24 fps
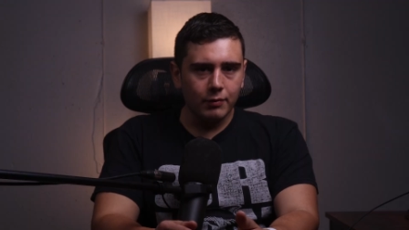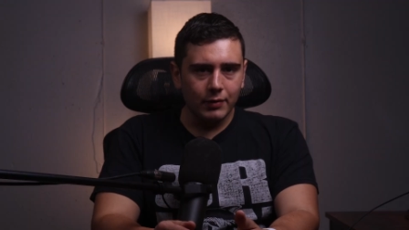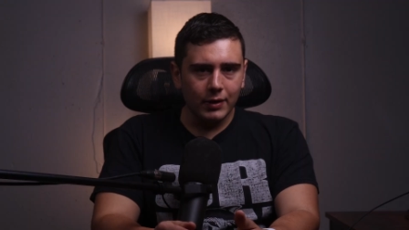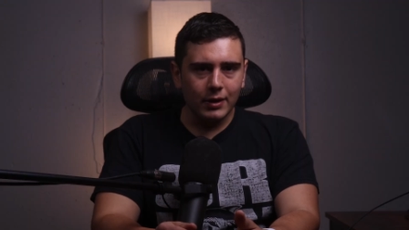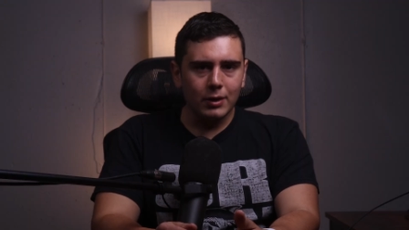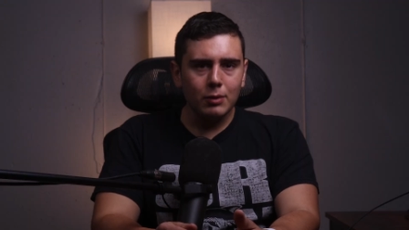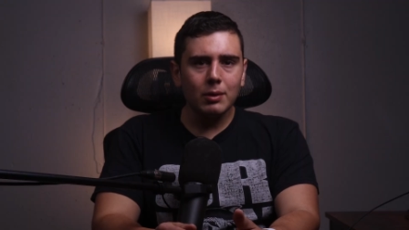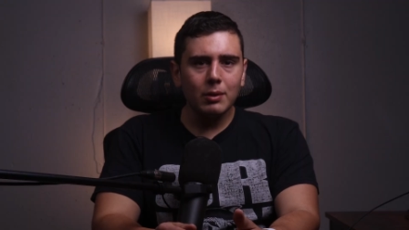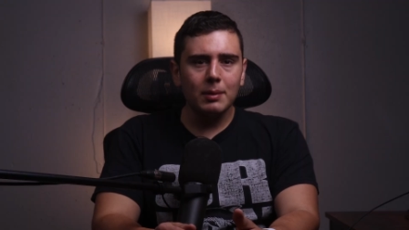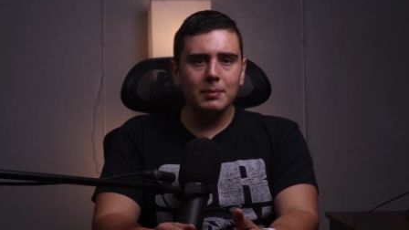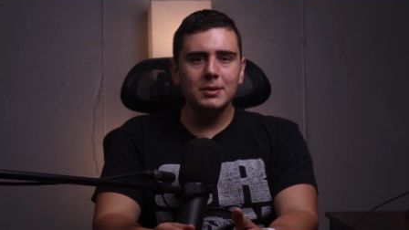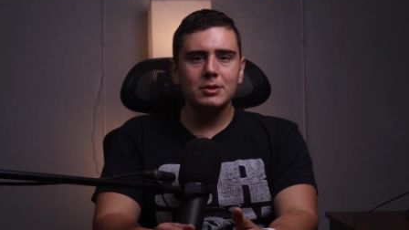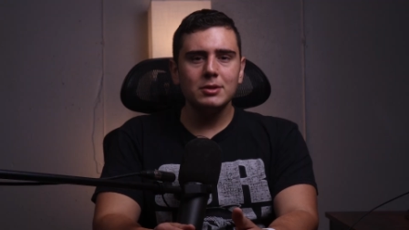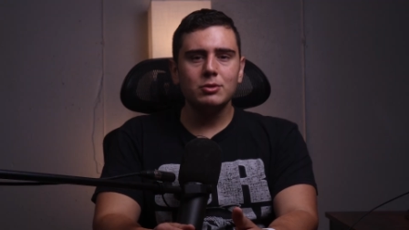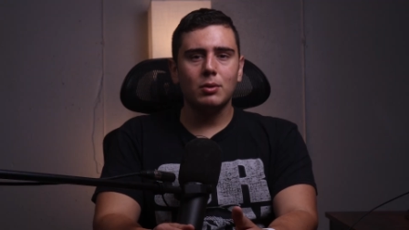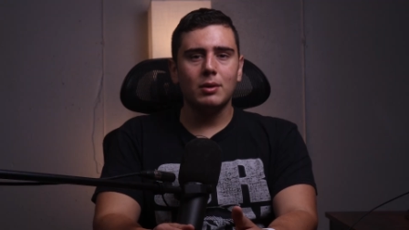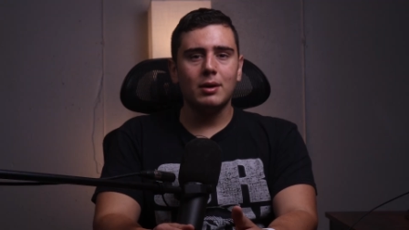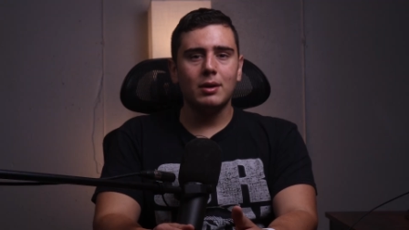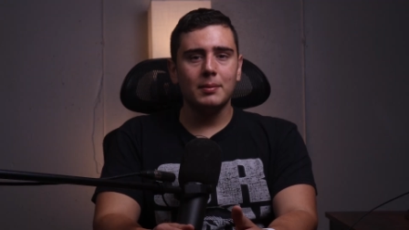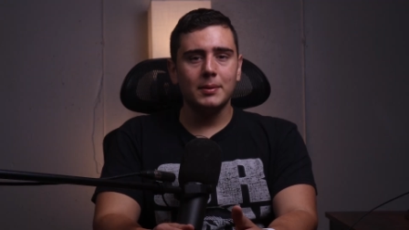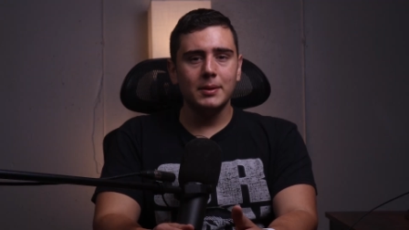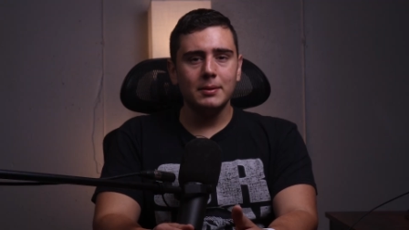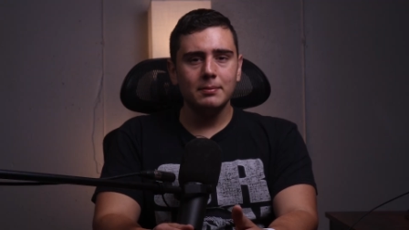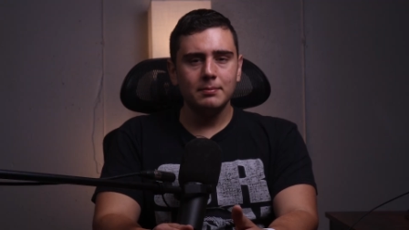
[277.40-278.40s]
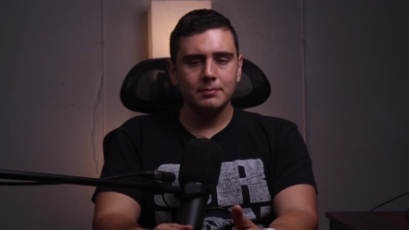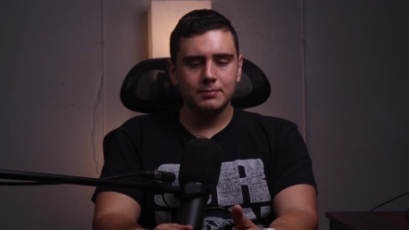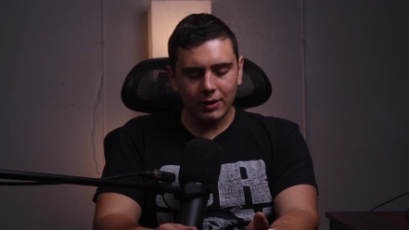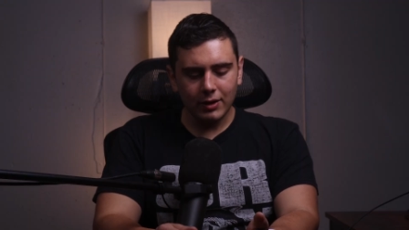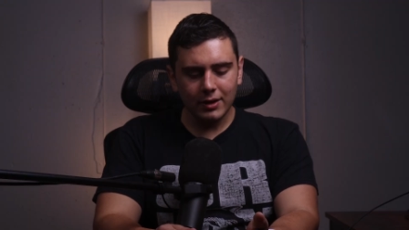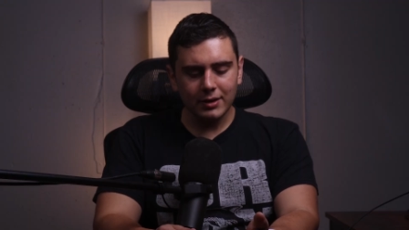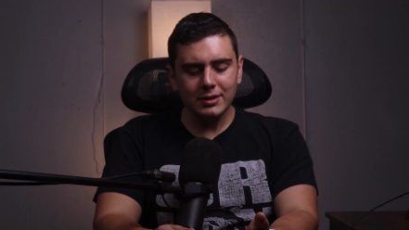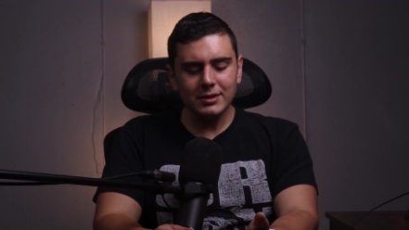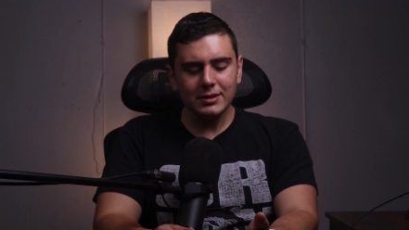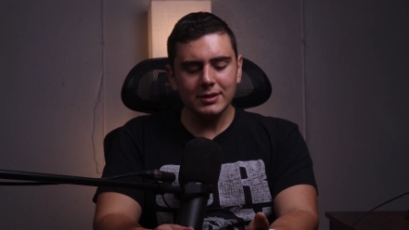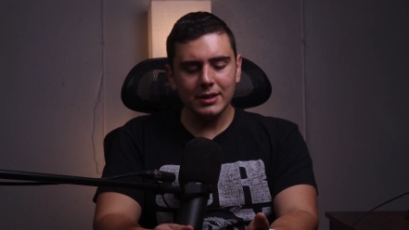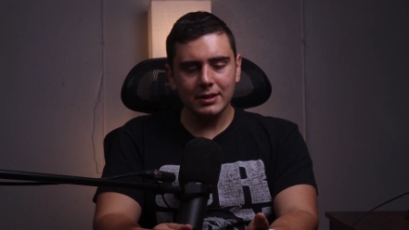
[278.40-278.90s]
Vivek Ramaswamy,
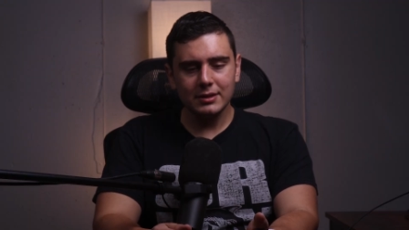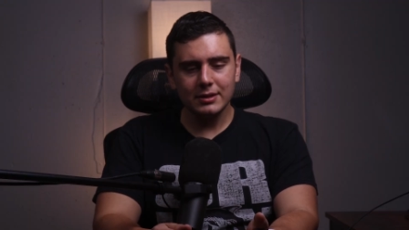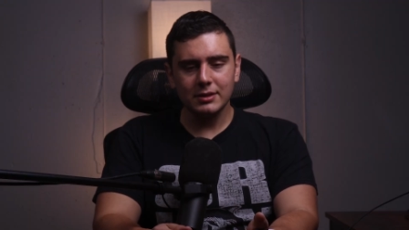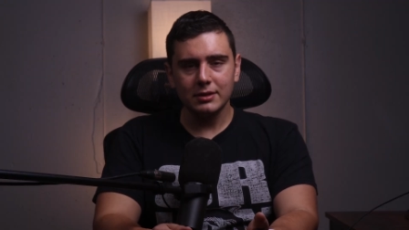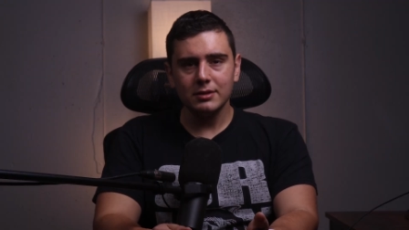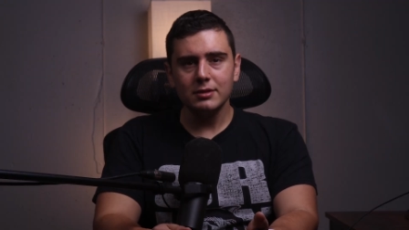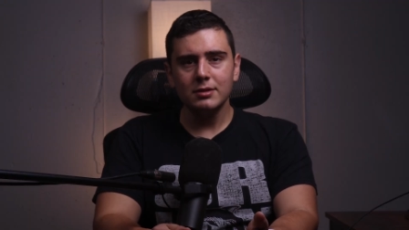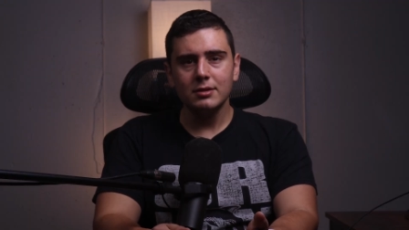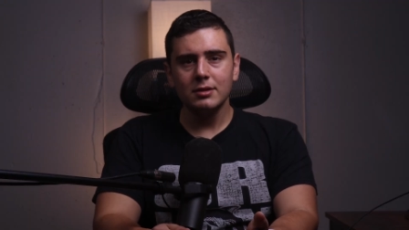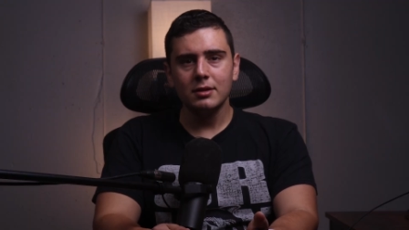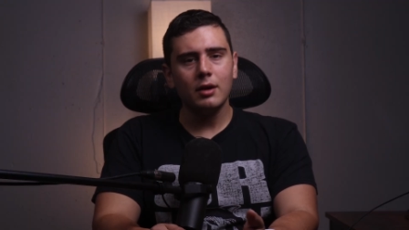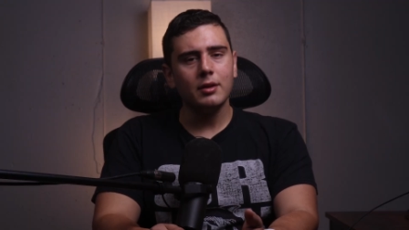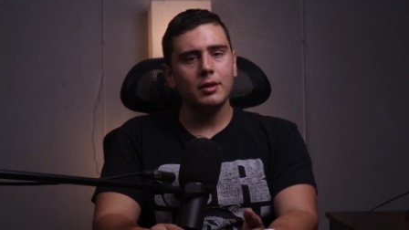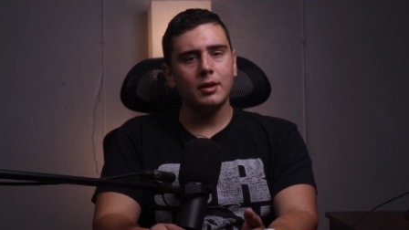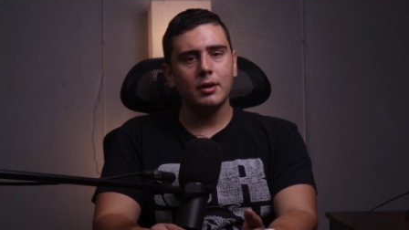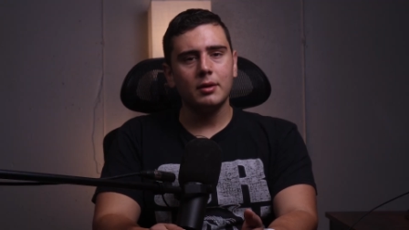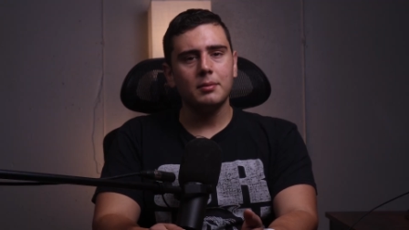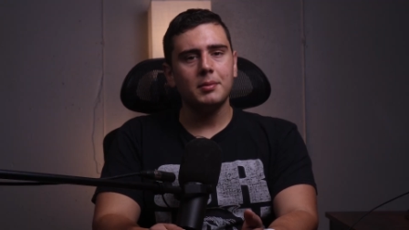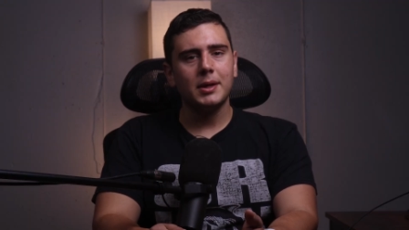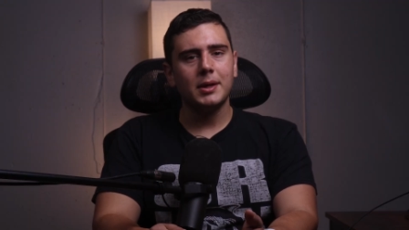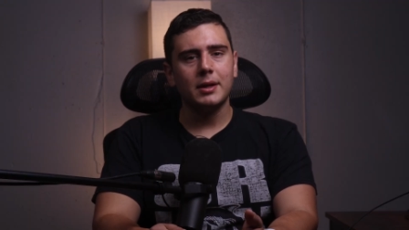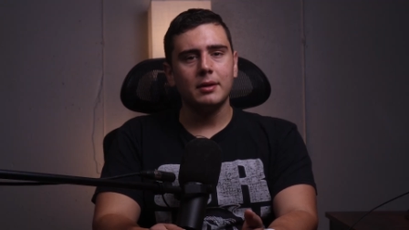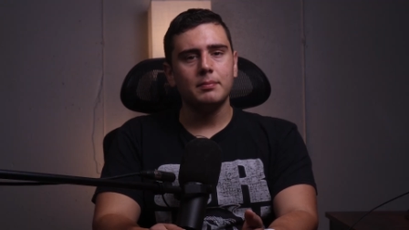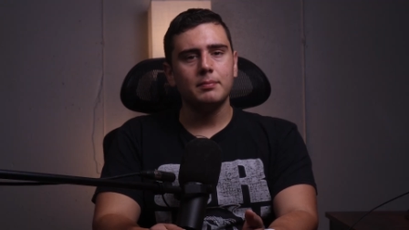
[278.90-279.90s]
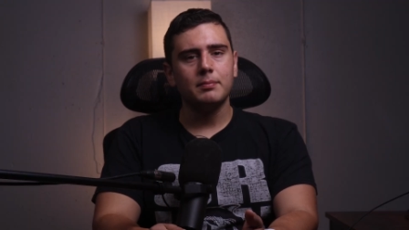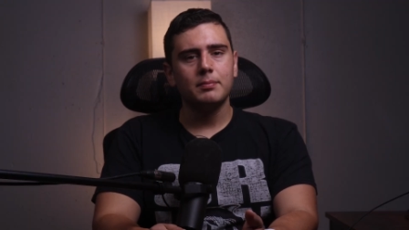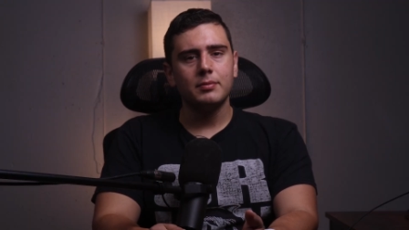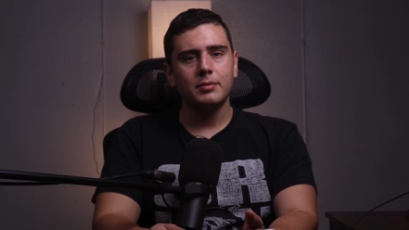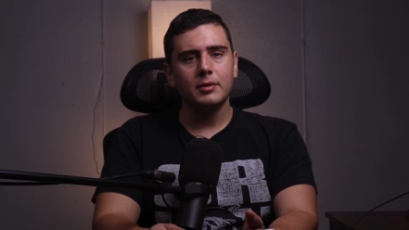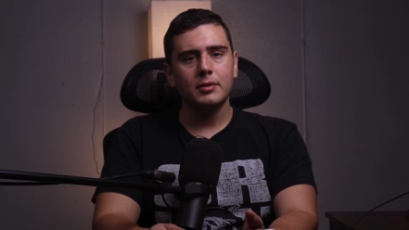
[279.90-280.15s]
Ron DeSantis on the debate.